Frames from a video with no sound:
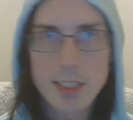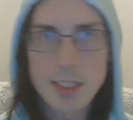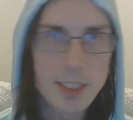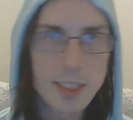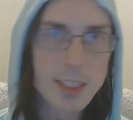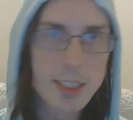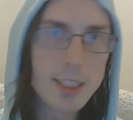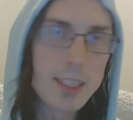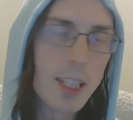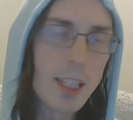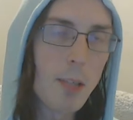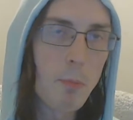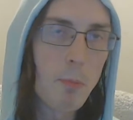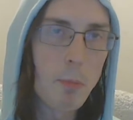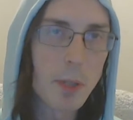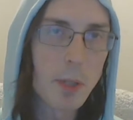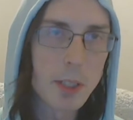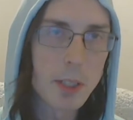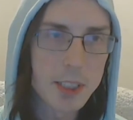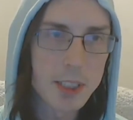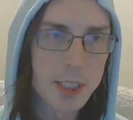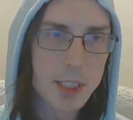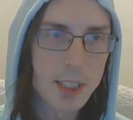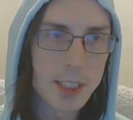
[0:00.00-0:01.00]
the same
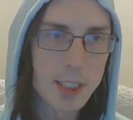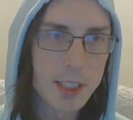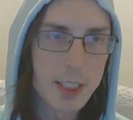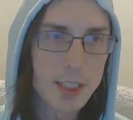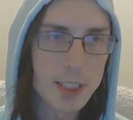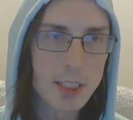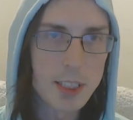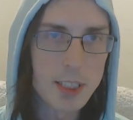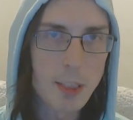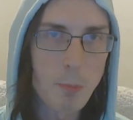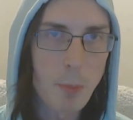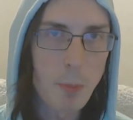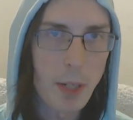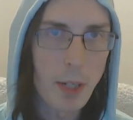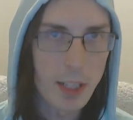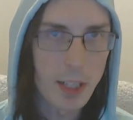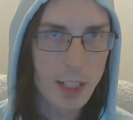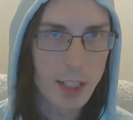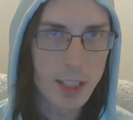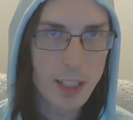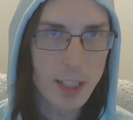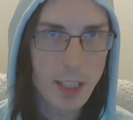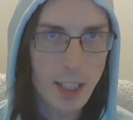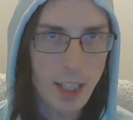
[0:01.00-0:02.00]
person that's
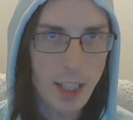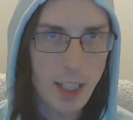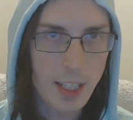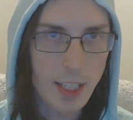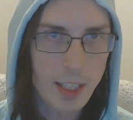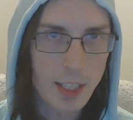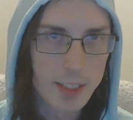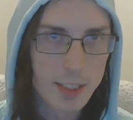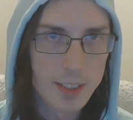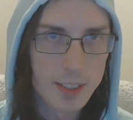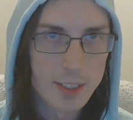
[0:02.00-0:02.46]
apparently